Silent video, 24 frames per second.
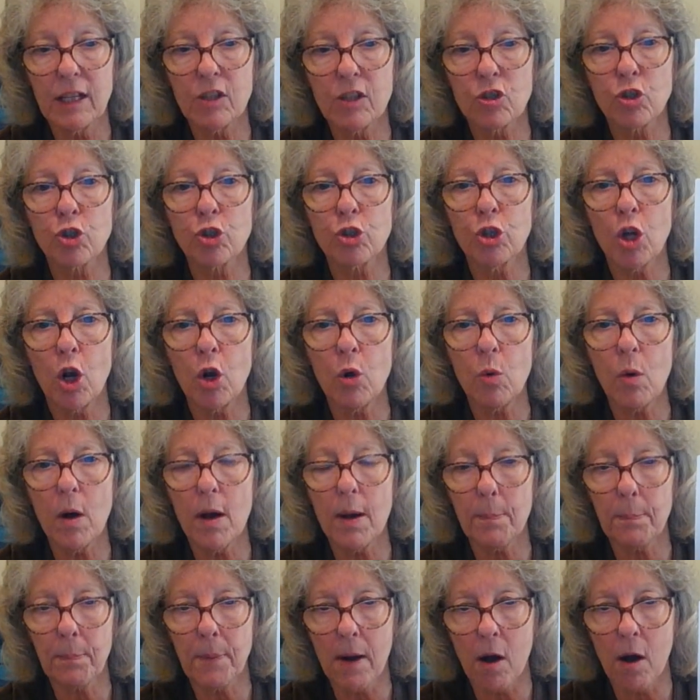He's so
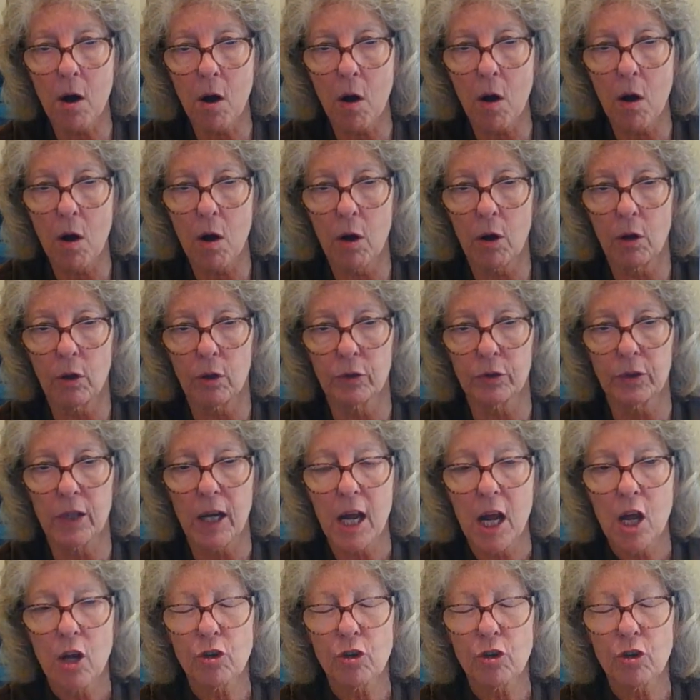appalled,